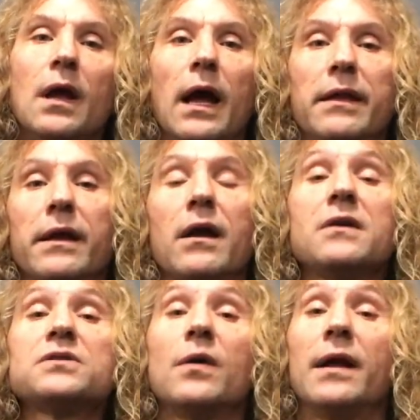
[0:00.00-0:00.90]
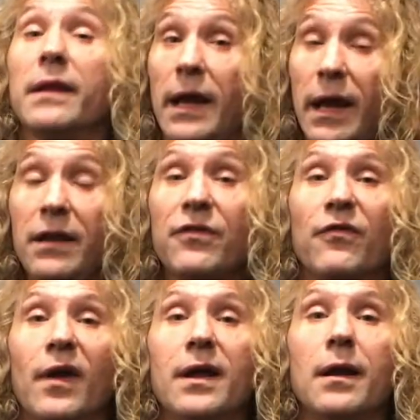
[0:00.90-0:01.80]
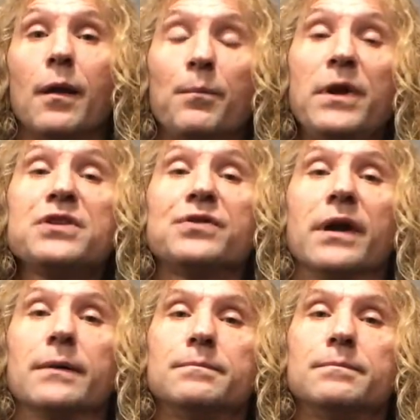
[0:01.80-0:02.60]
and then also on the 8th fret B string.